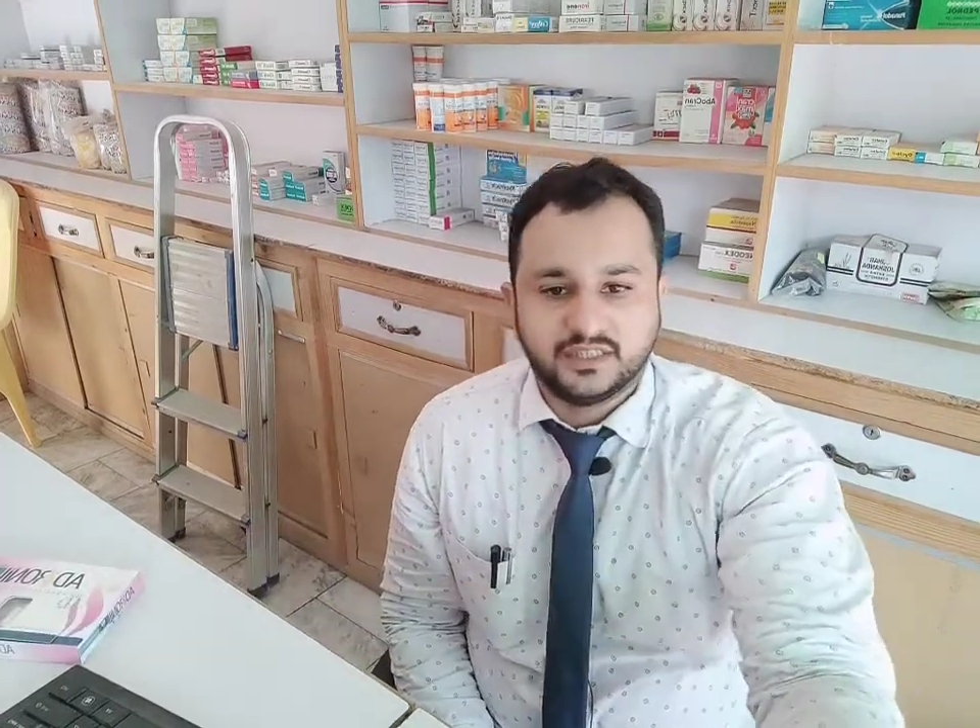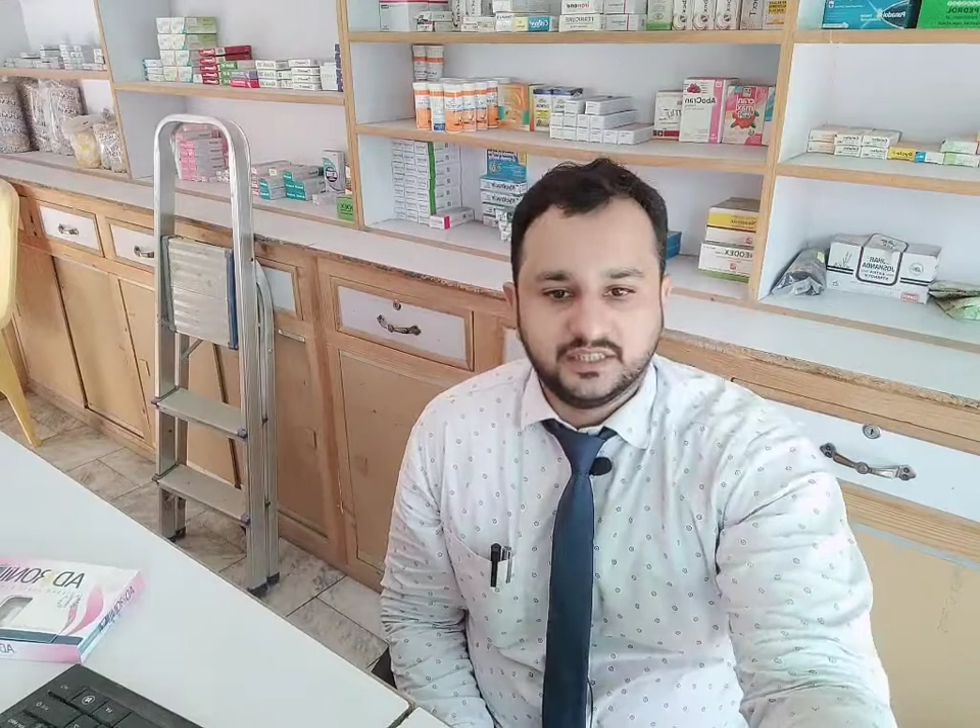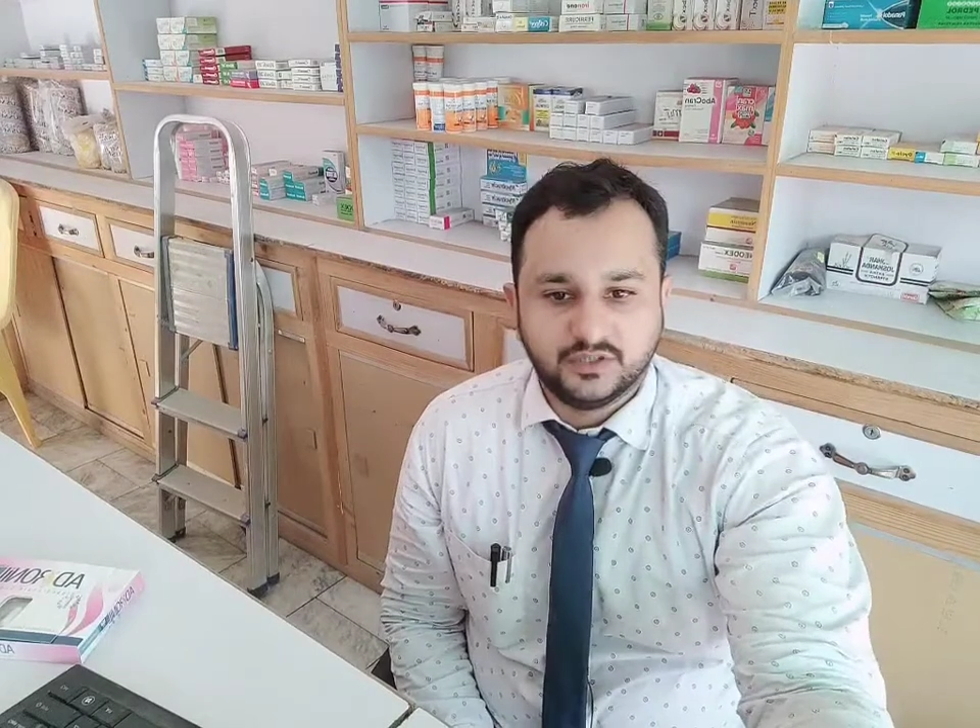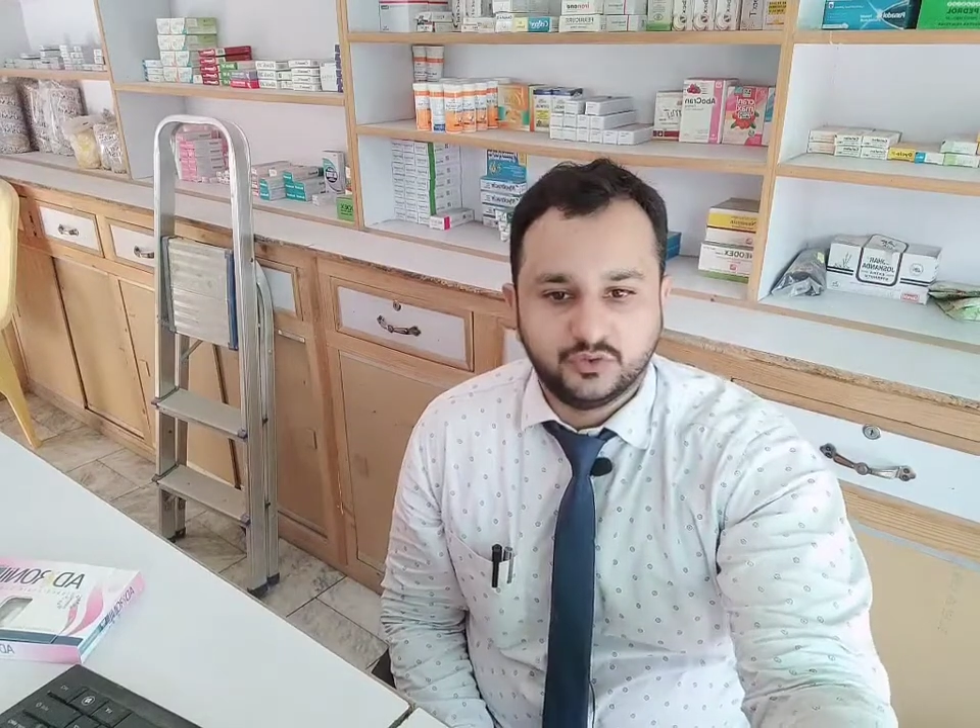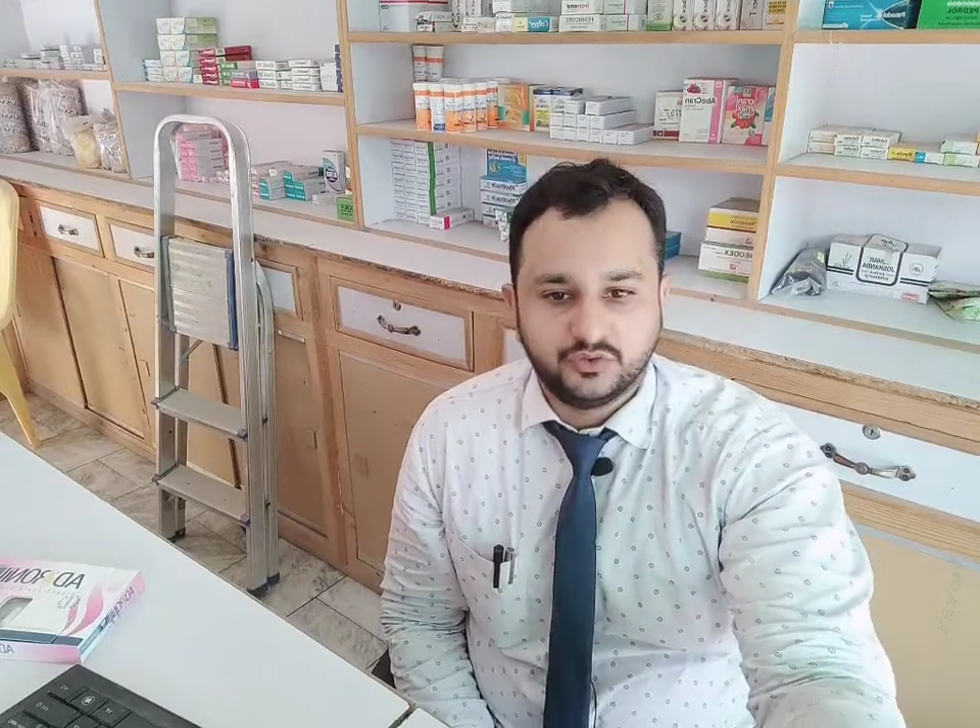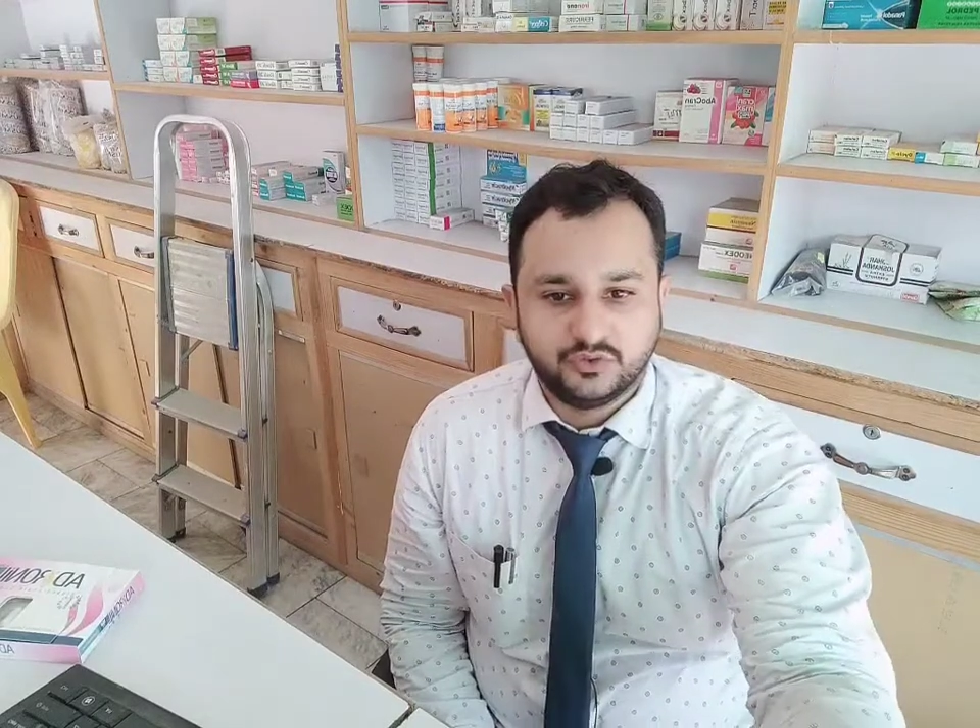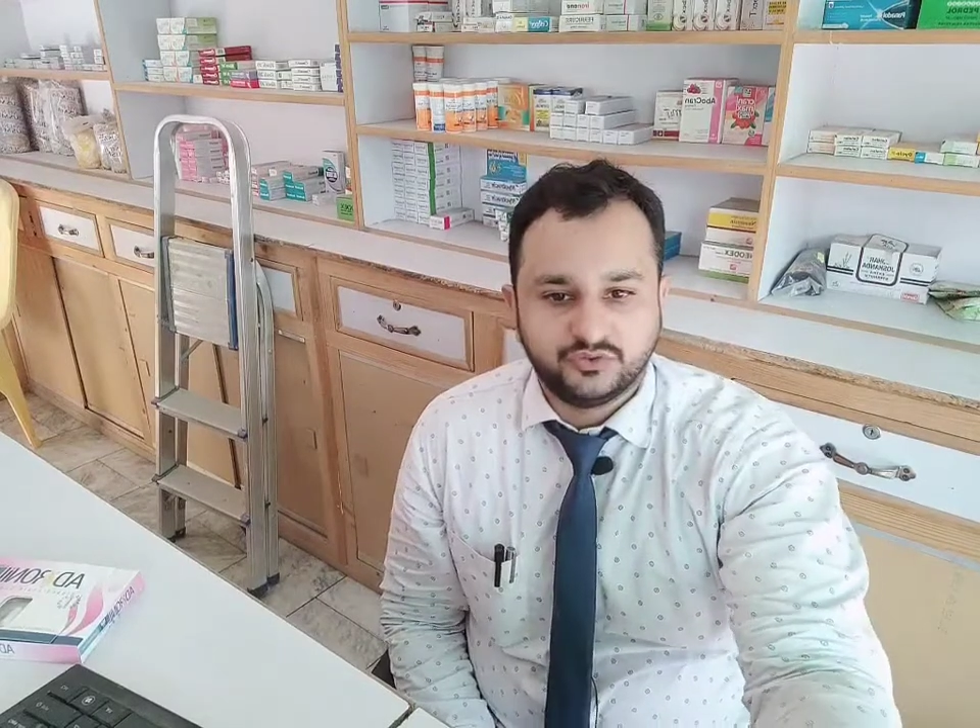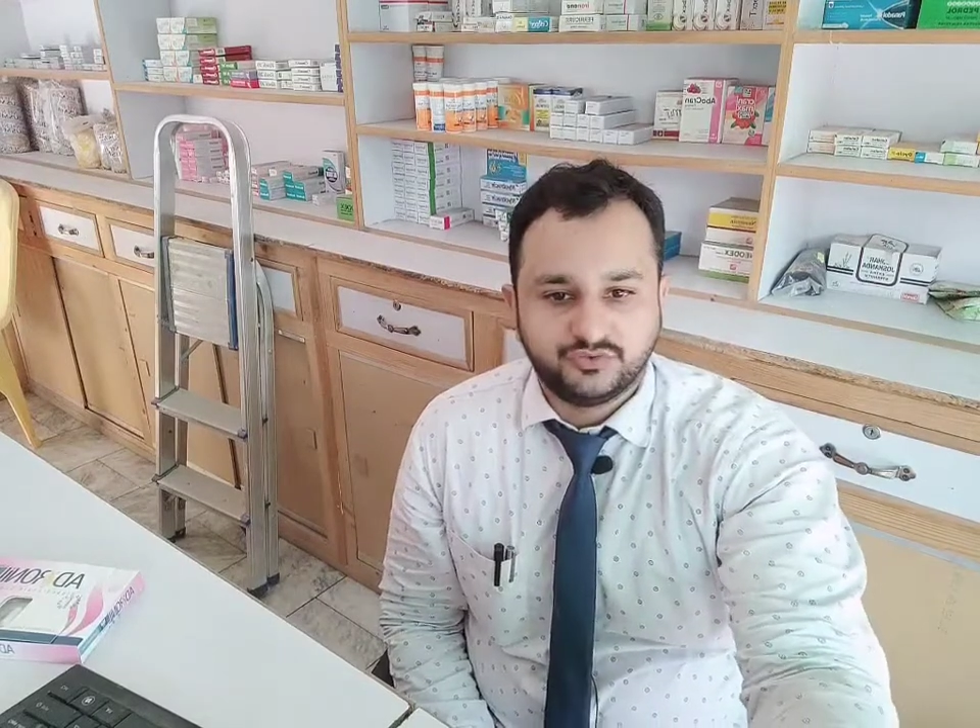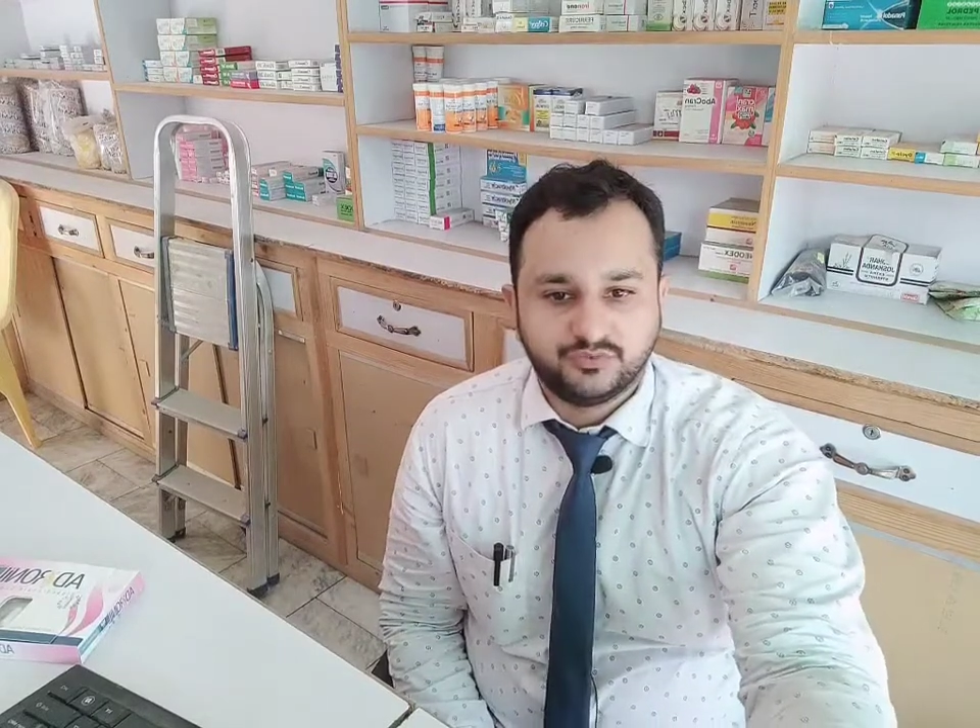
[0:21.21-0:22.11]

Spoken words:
is used to